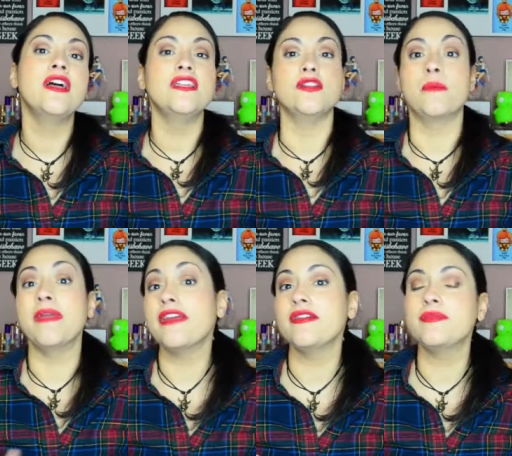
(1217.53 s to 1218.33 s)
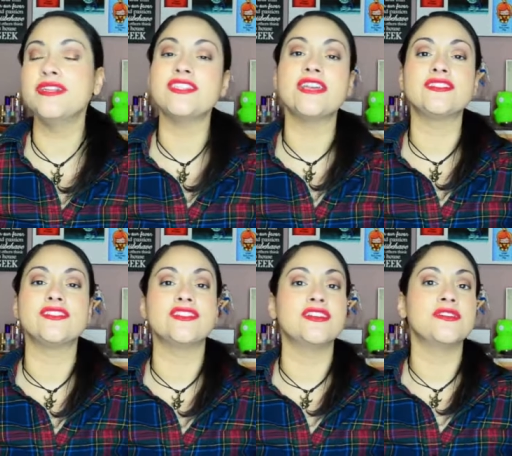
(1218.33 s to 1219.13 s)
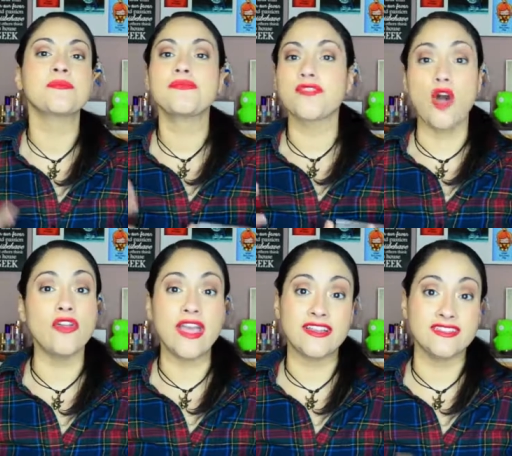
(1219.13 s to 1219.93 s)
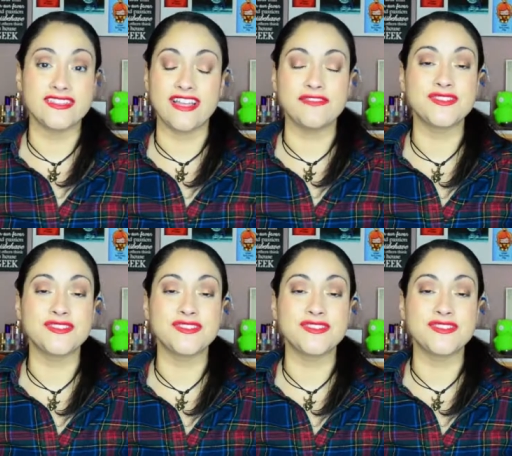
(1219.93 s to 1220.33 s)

you know, Mary Winchester, all that good stuff.